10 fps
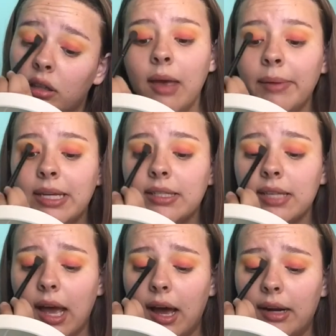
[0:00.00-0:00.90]
Am I
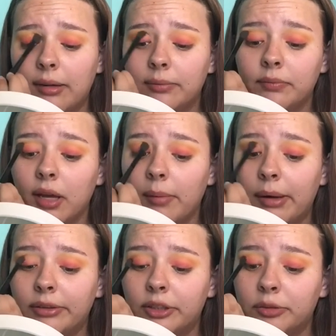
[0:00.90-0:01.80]
sad
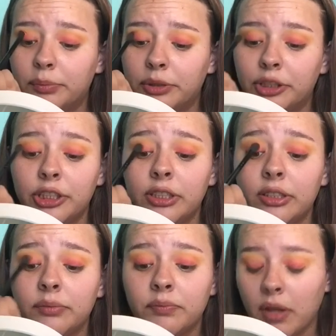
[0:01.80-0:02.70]
about this purchase?
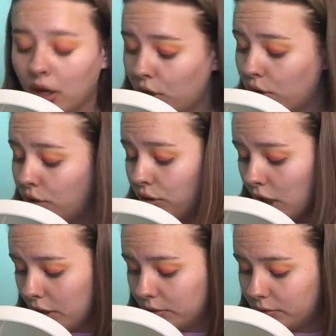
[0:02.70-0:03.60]

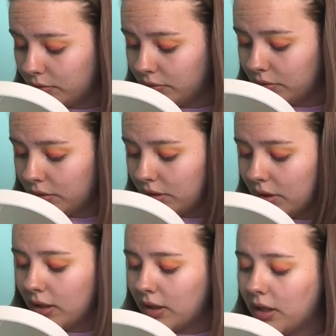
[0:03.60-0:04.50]
No.
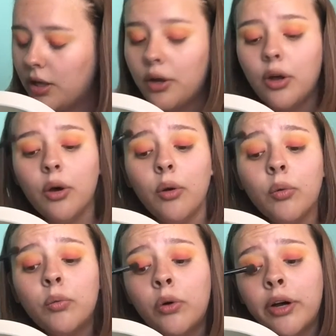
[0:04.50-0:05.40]

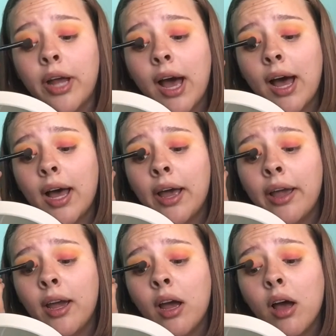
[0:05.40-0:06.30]
Would
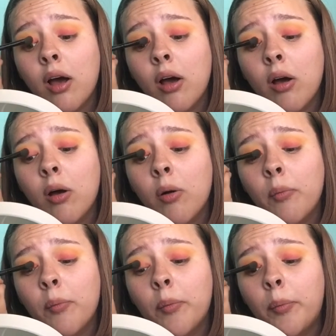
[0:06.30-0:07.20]
I
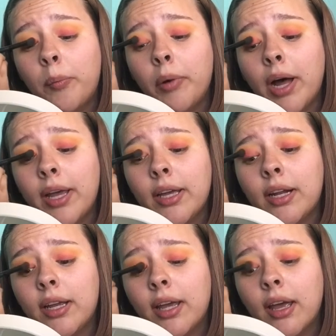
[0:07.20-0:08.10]
buy
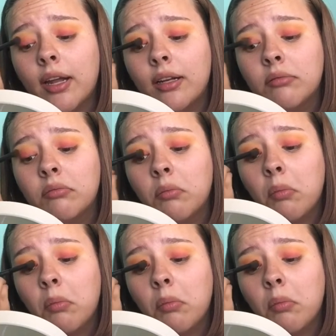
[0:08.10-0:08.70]
it again?